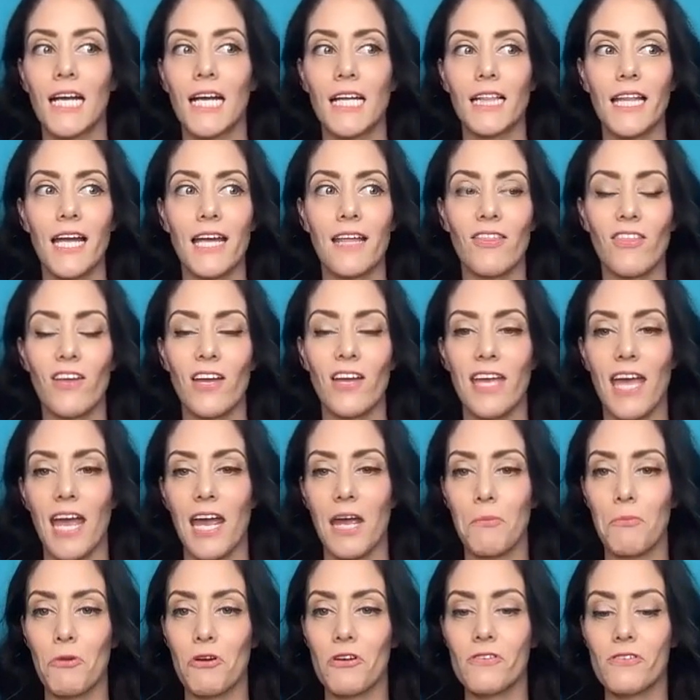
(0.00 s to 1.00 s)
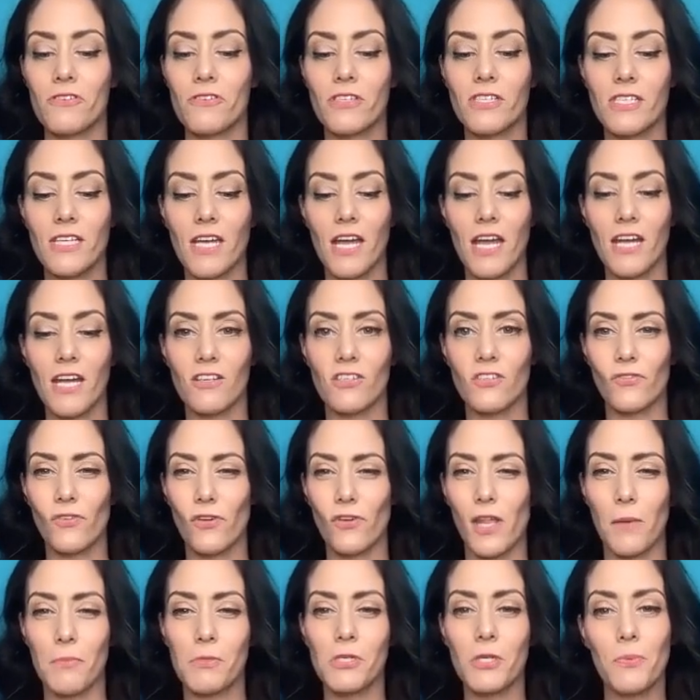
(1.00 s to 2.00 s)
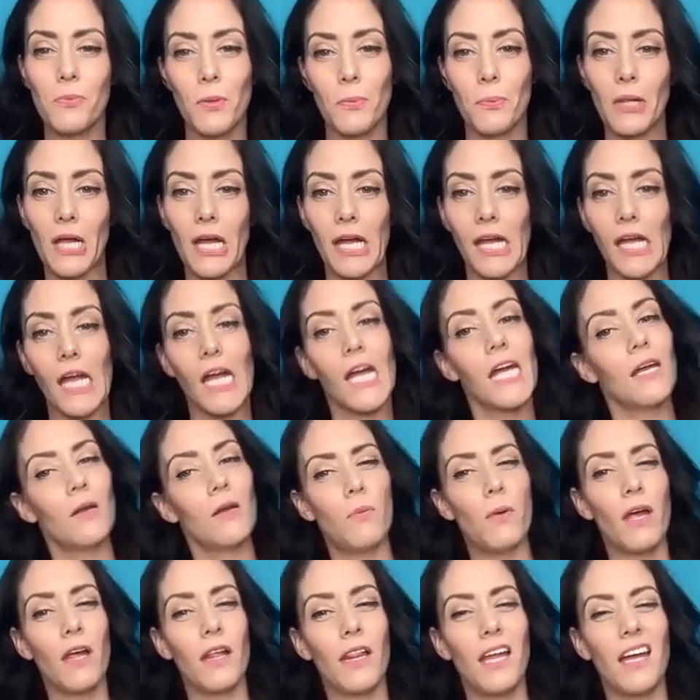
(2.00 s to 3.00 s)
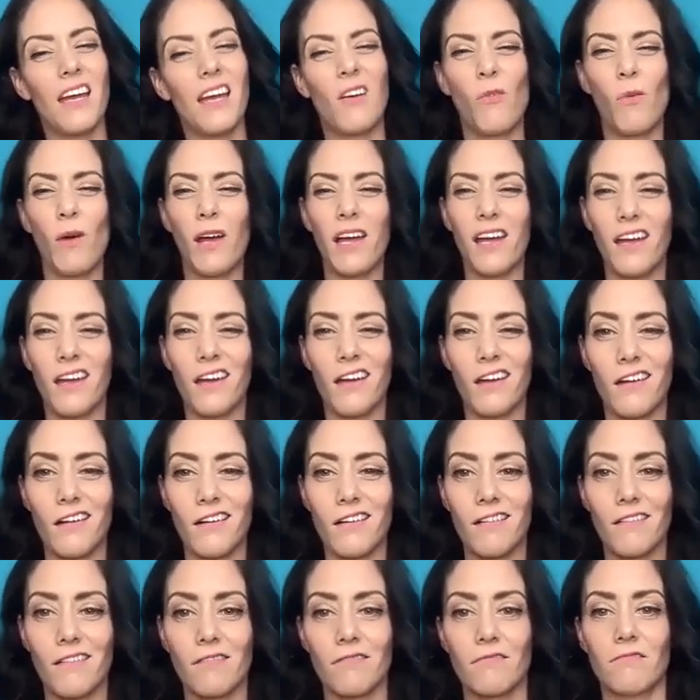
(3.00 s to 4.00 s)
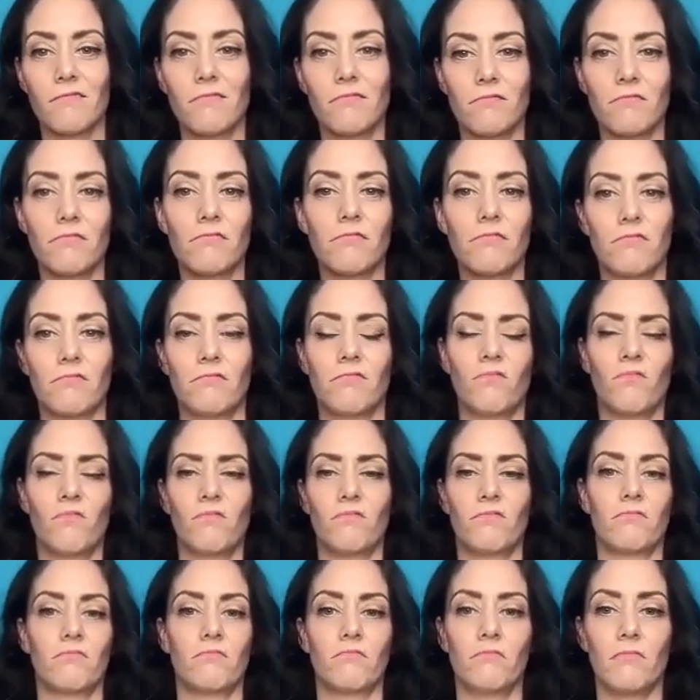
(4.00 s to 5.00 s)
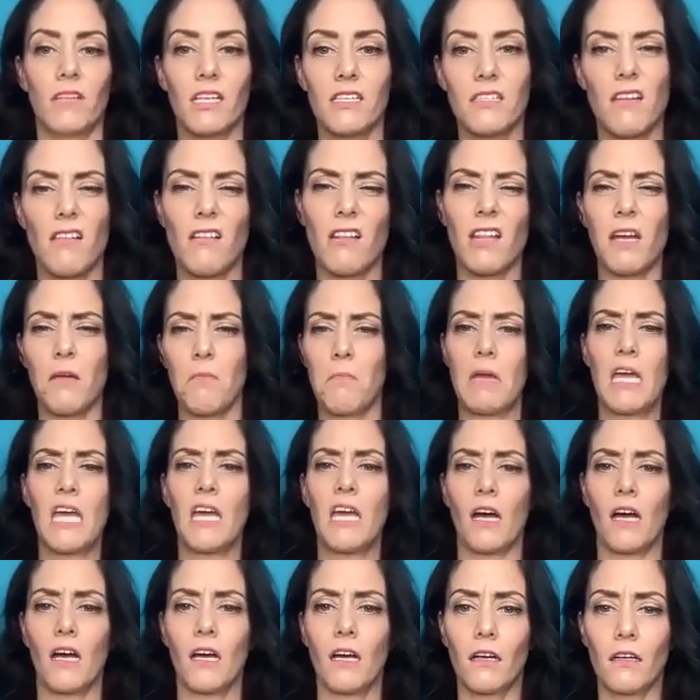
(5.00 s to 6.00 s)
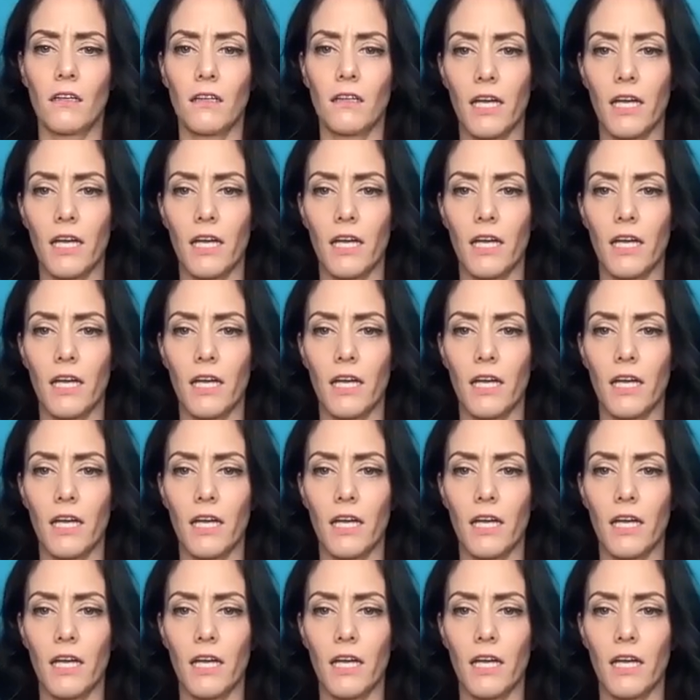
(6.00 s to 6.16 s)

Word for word: like the gamers is for them to be playing it and being like, wait, that sounded like Mia.